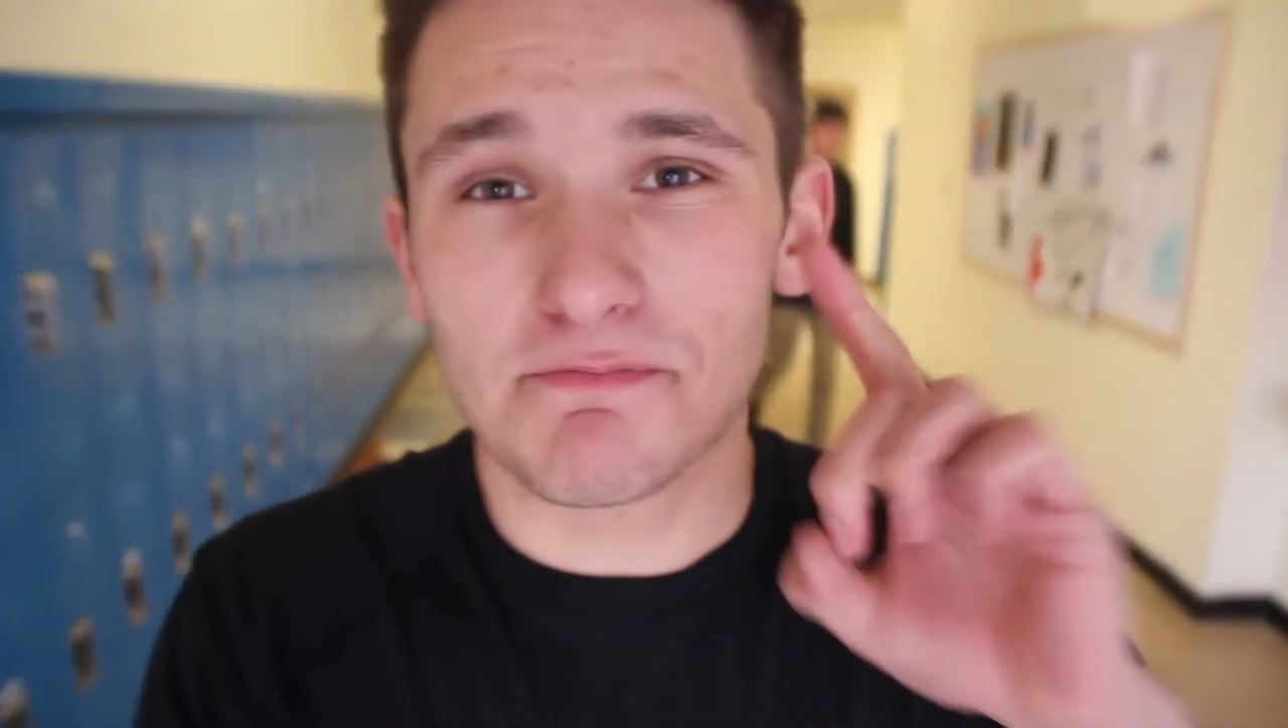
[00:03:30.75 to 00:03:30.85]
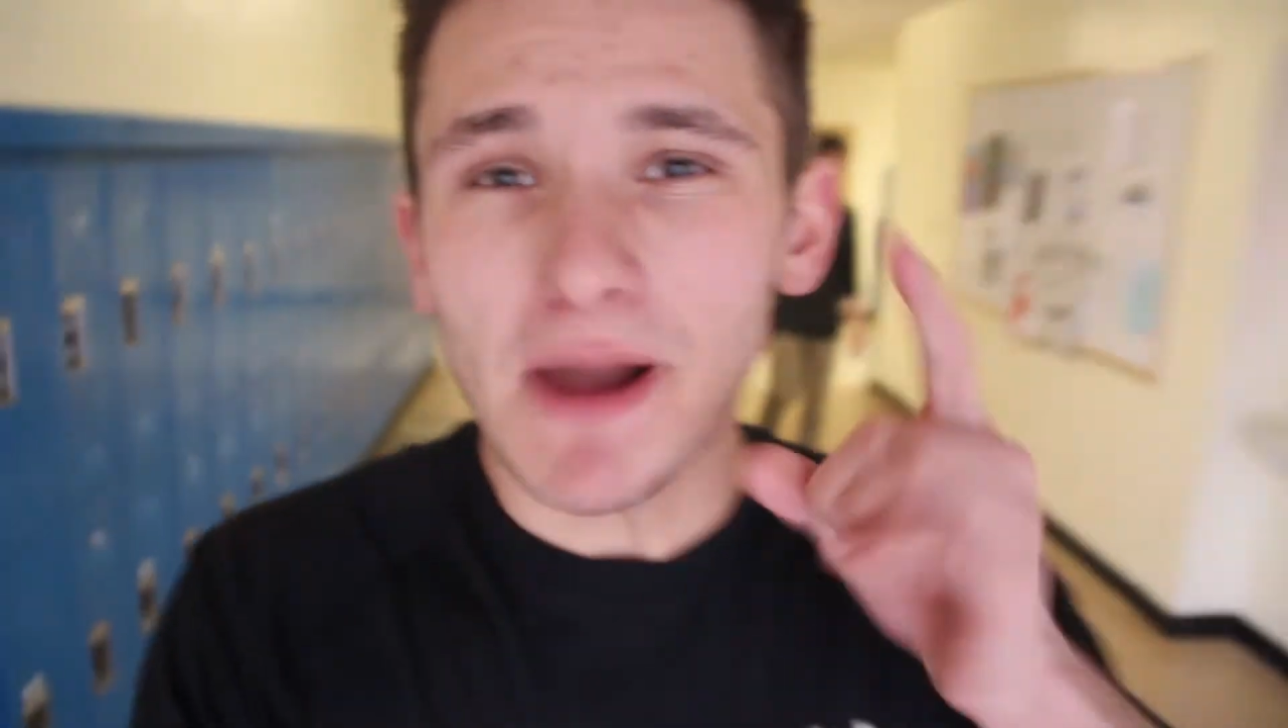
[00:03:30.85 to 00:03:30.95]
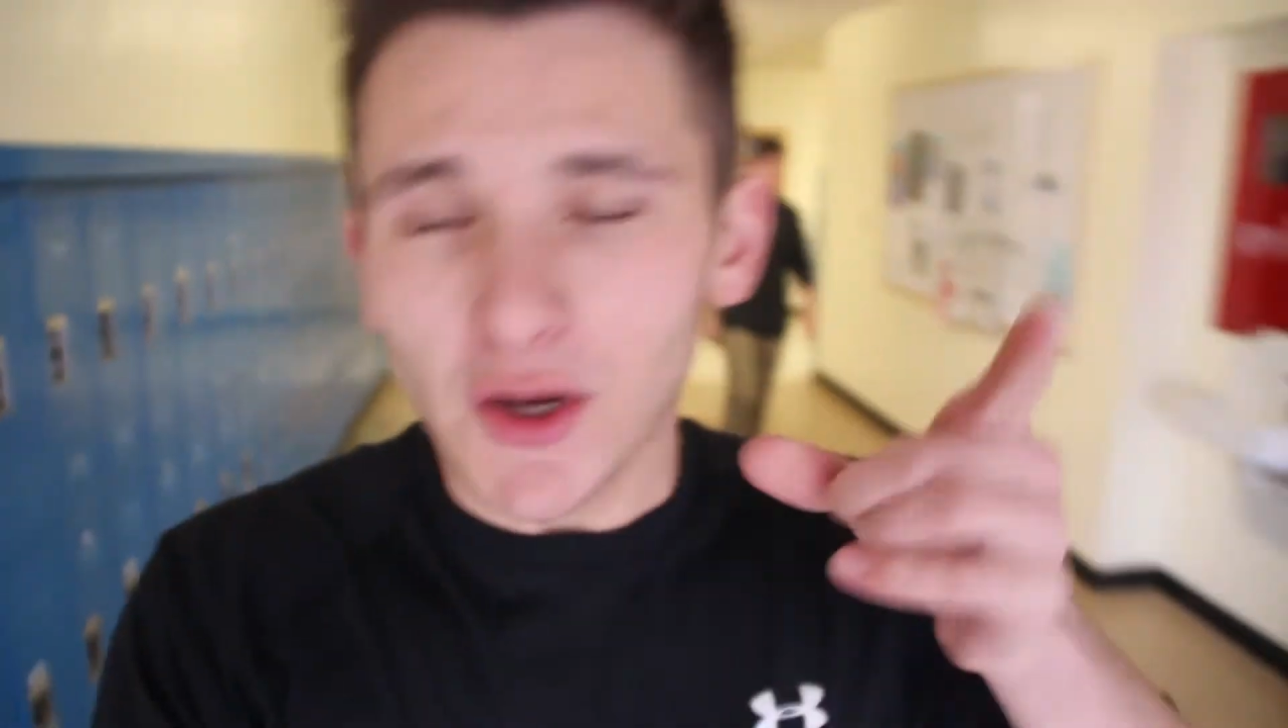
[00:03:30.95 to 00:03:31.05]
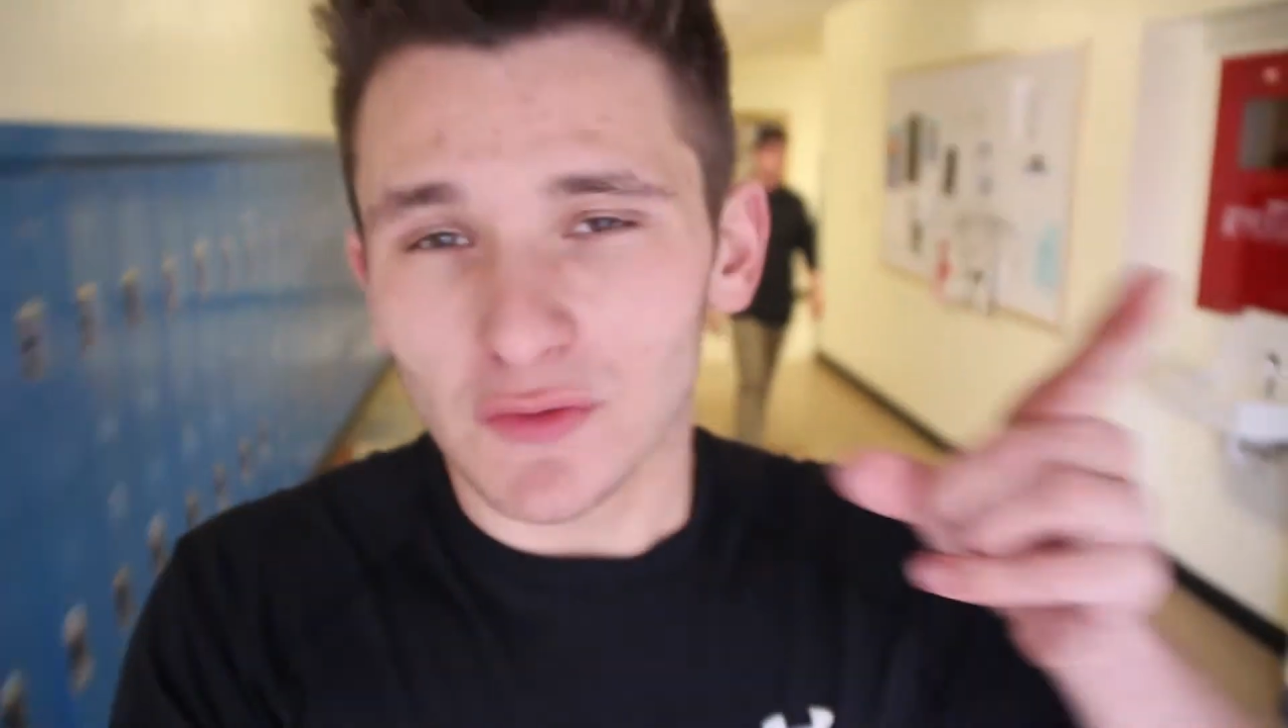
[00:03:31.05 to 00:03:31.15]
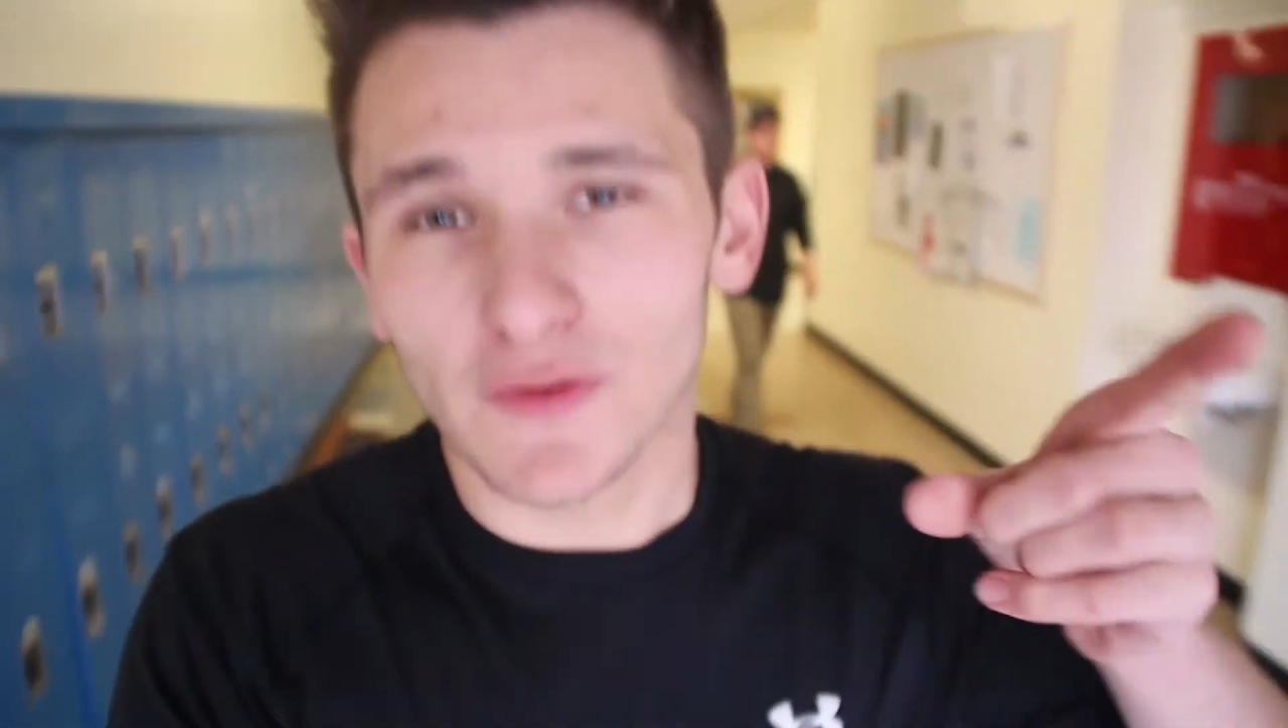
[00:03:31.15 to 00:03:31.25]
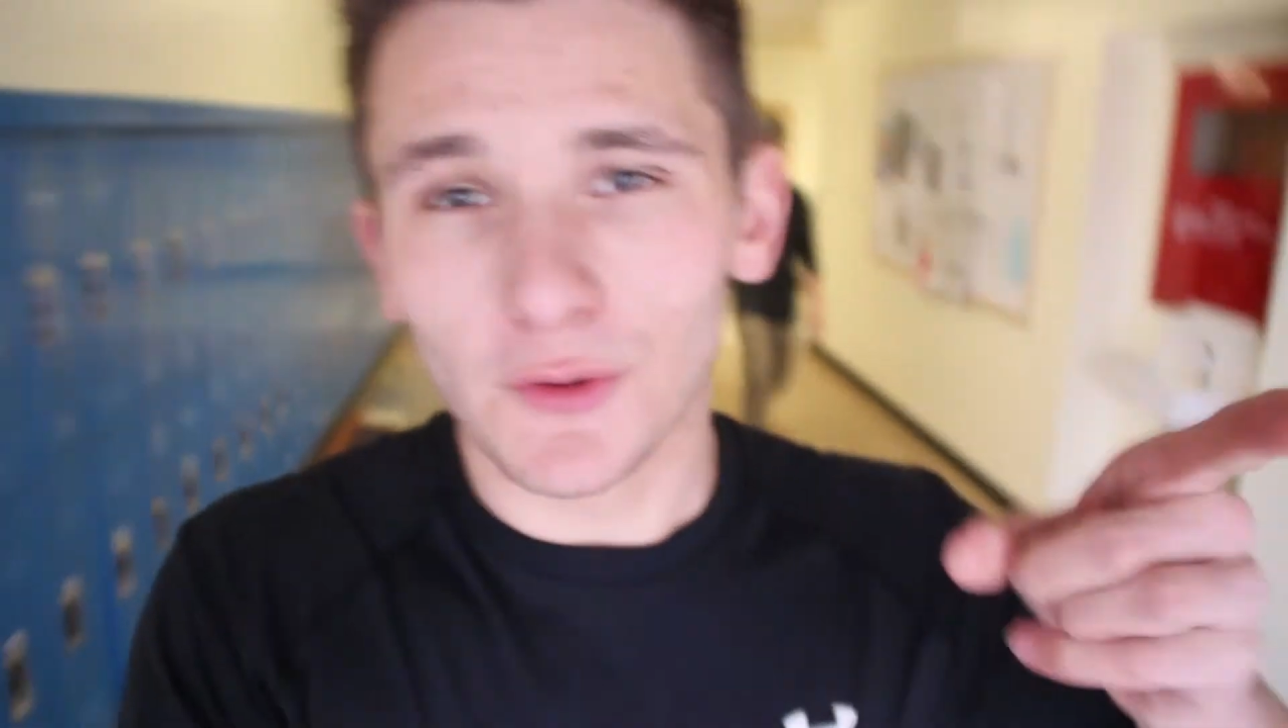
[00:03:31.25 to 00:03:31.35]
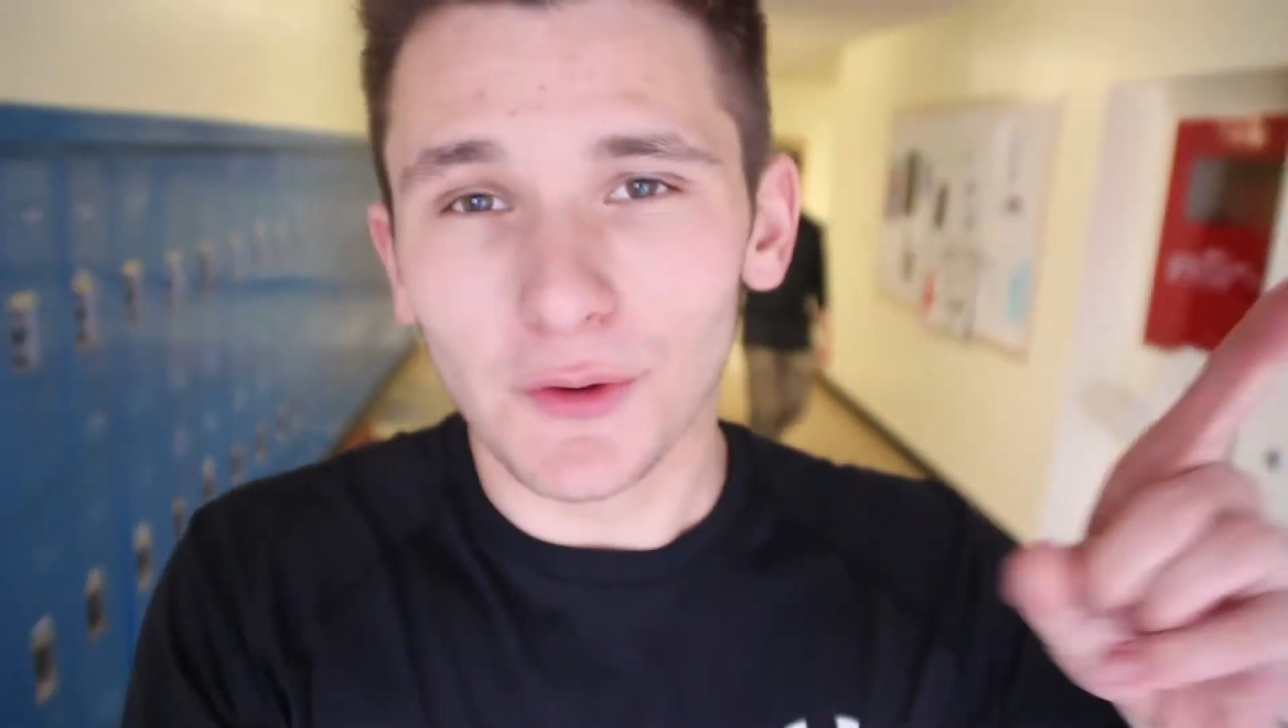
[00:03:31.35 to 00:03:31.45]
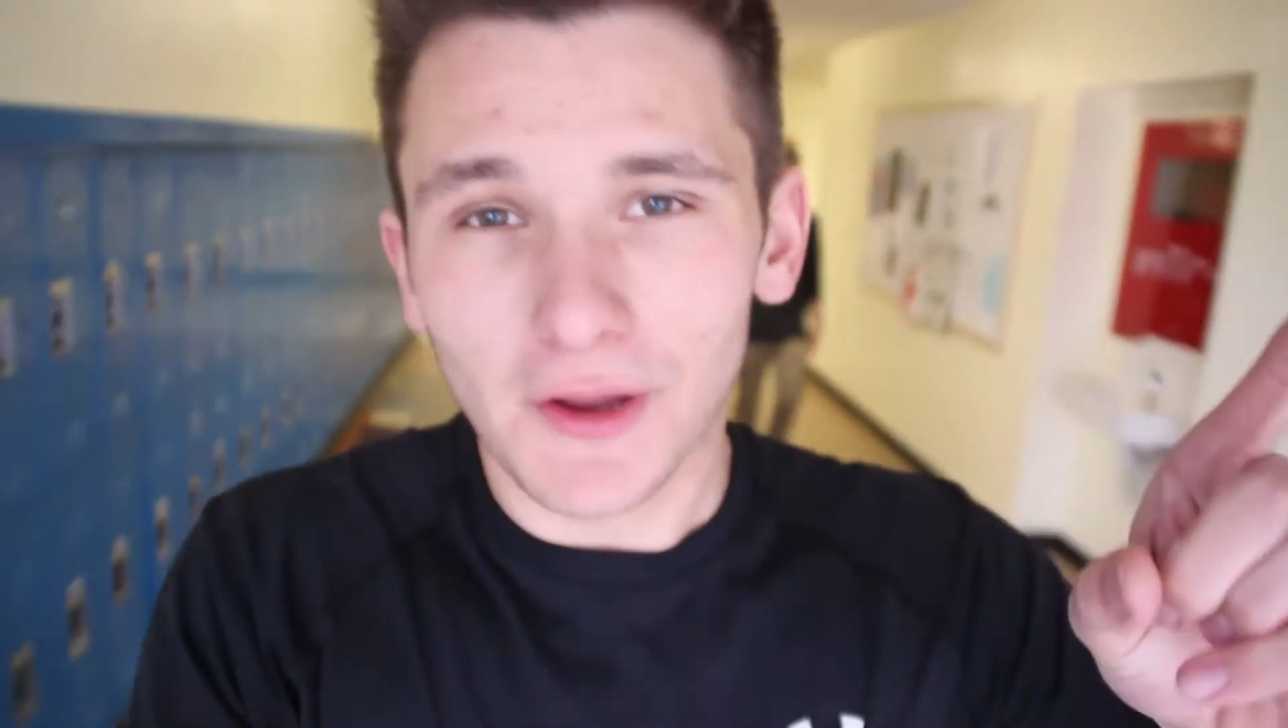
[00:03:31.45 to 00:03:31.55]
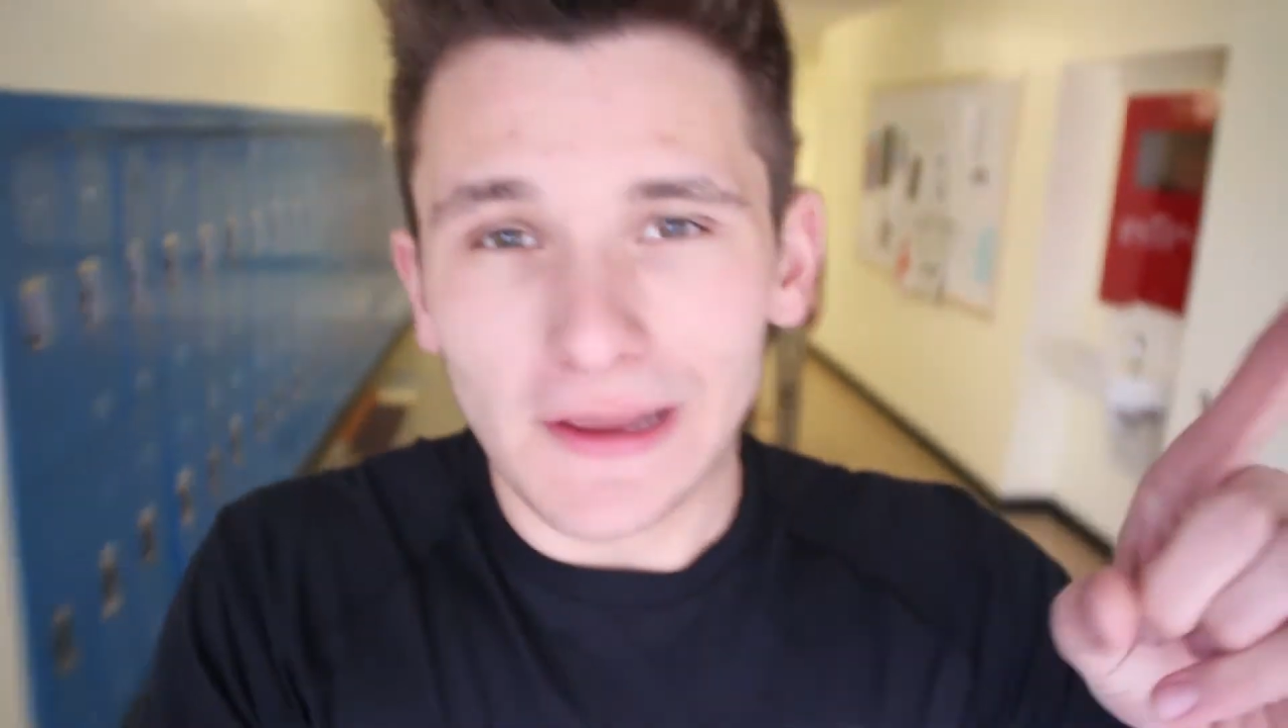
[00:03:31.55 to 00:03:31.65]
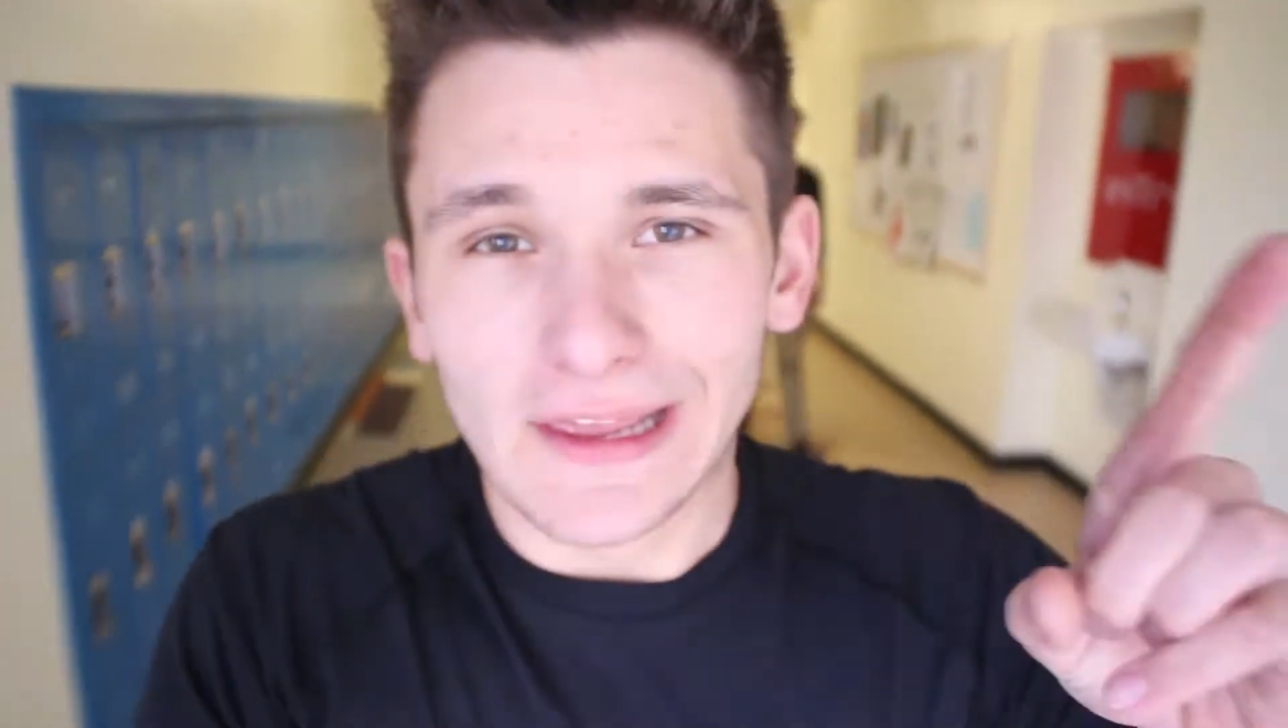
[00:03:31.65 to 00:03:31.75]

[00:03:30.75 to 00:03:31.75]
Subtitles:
microphone